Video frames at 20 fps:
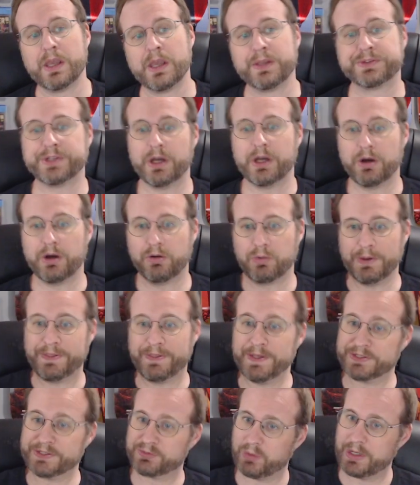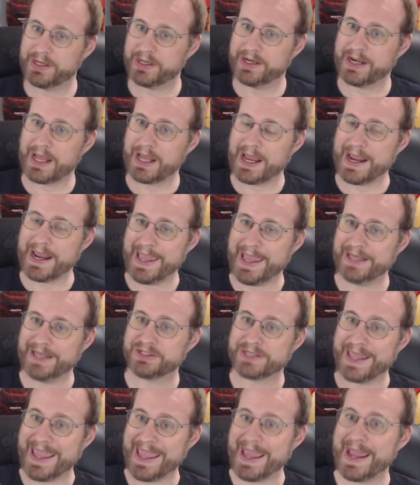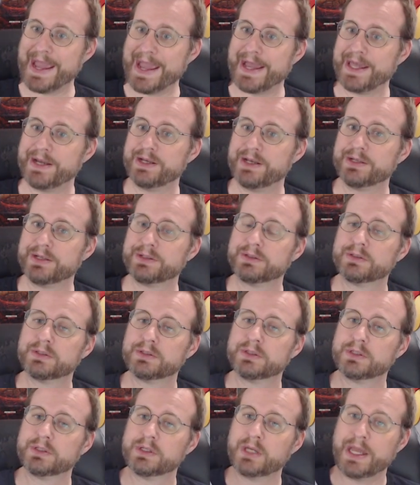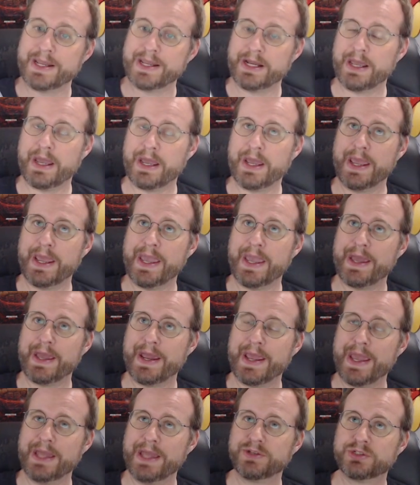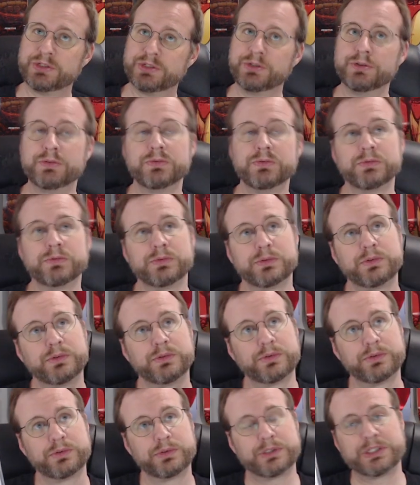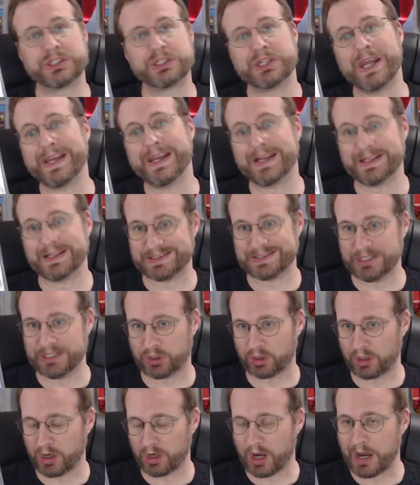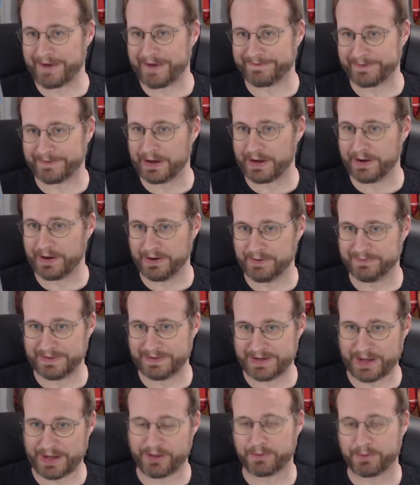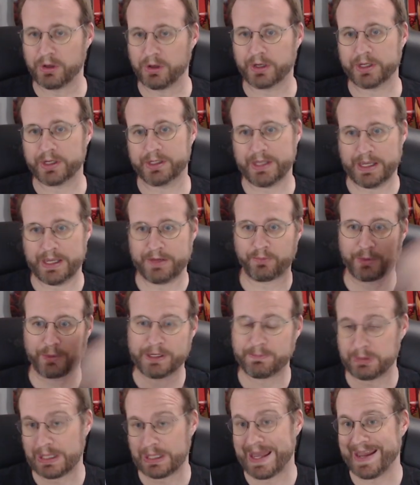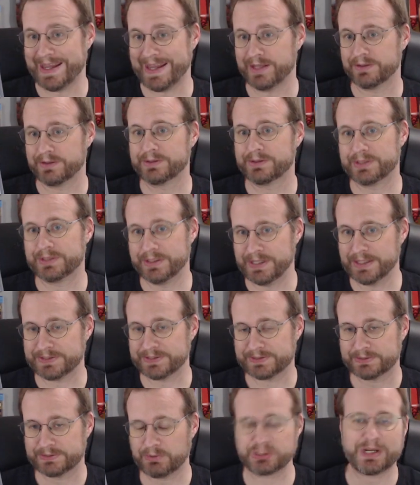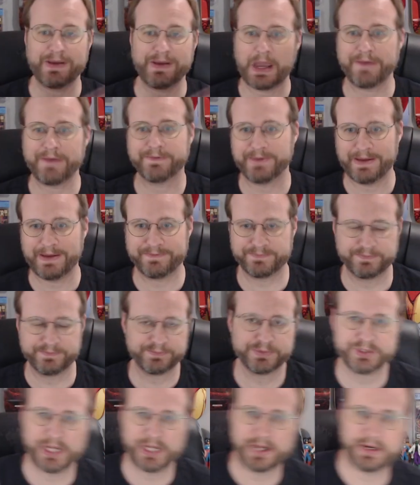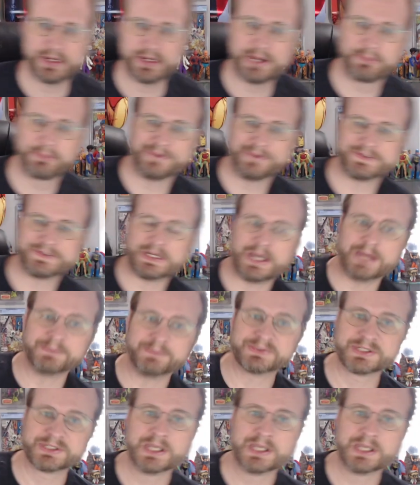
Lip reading: So with this one, I had to add, I had to take a sticker off of another book and reapply it to this, which I've done a number of times